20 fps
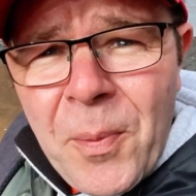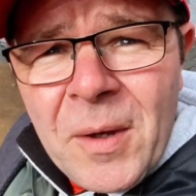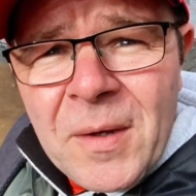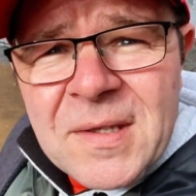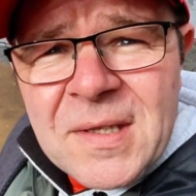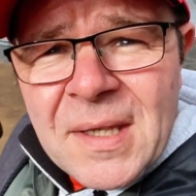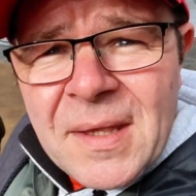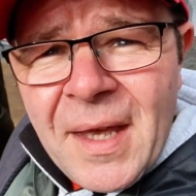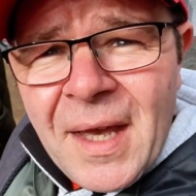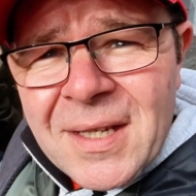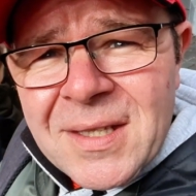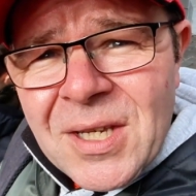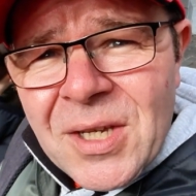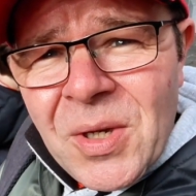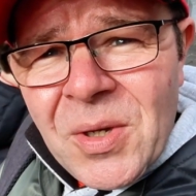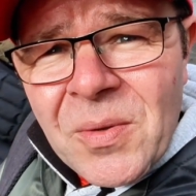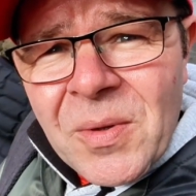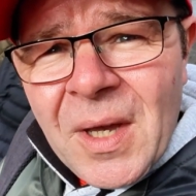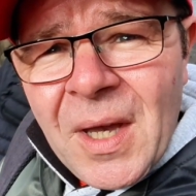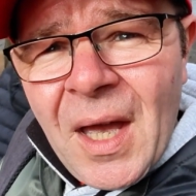pods in there
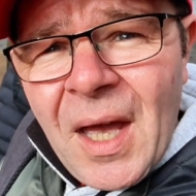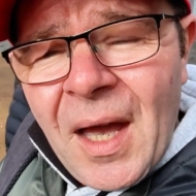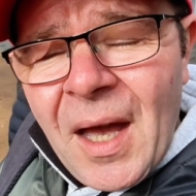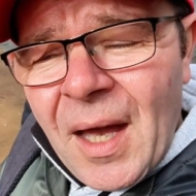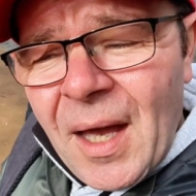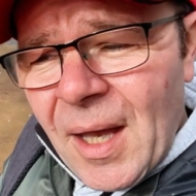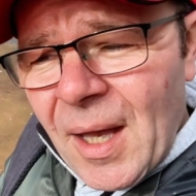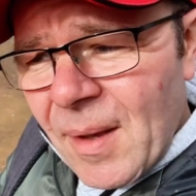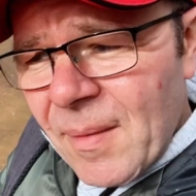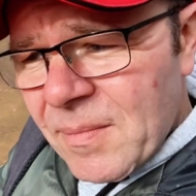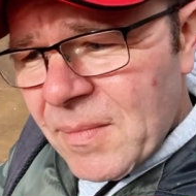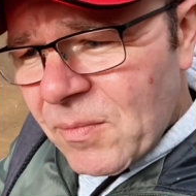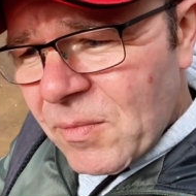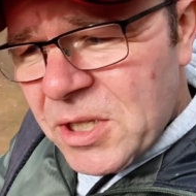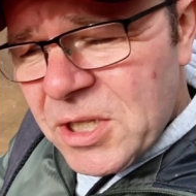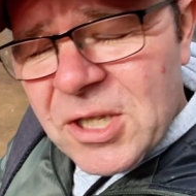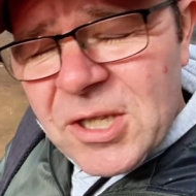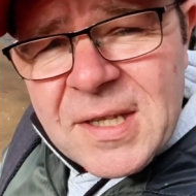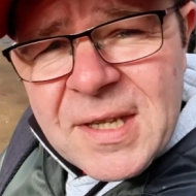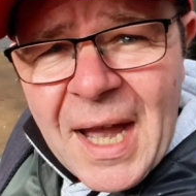too.
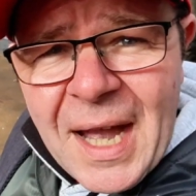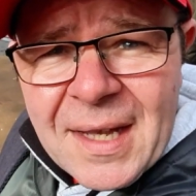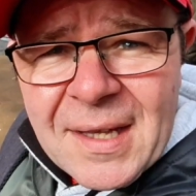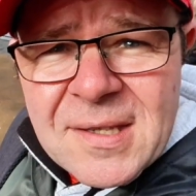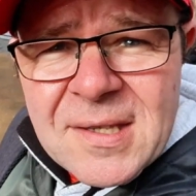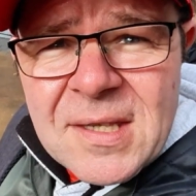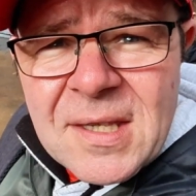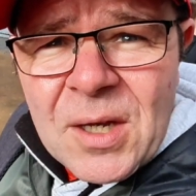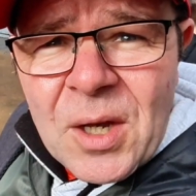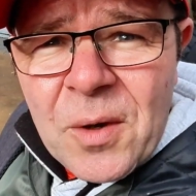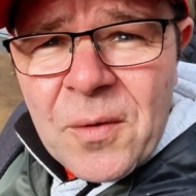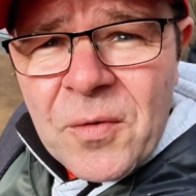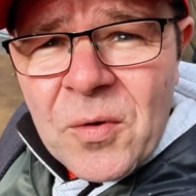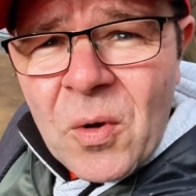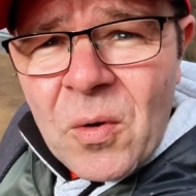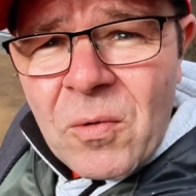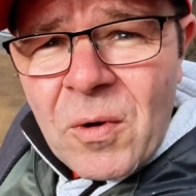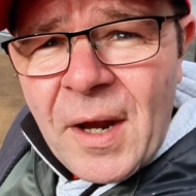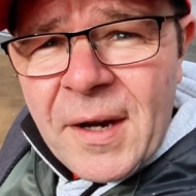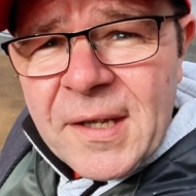which just adds to the
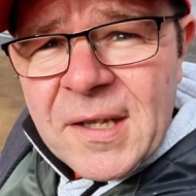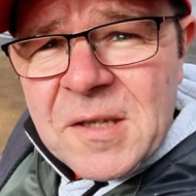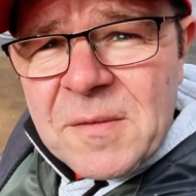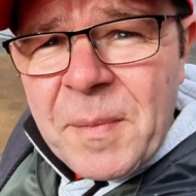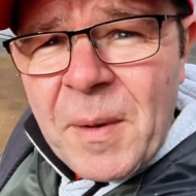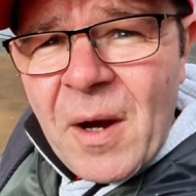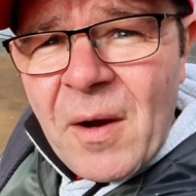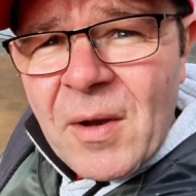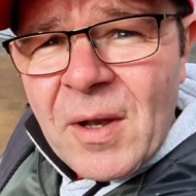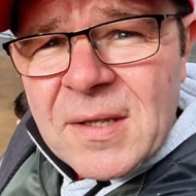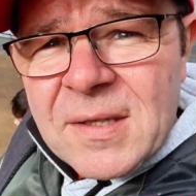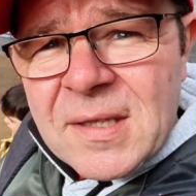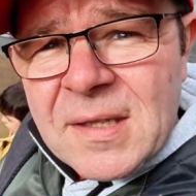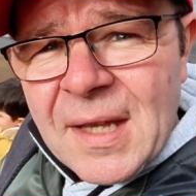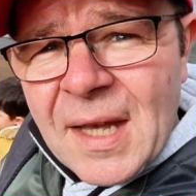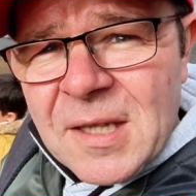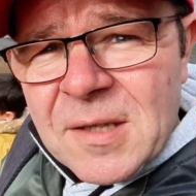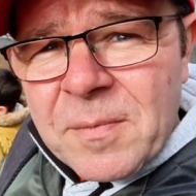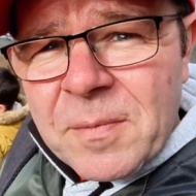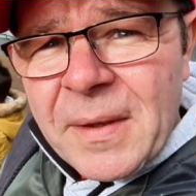overall ride experience,
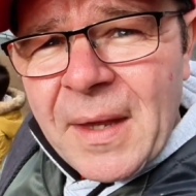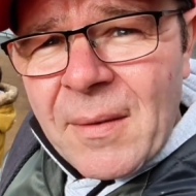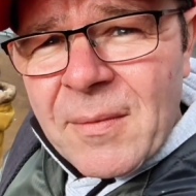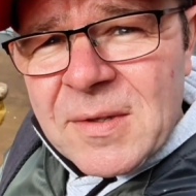and that